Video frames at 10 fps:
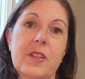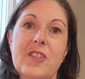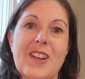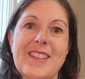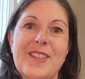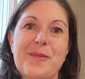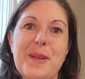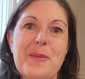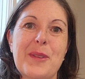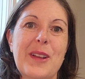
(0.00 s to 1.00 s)
address of
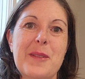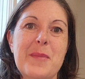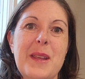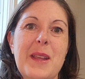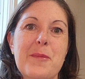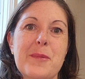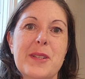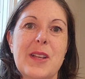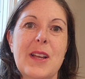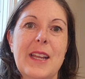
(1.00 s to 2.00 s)
where we're going to be
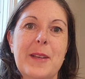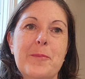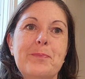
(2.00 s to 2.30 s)
residing.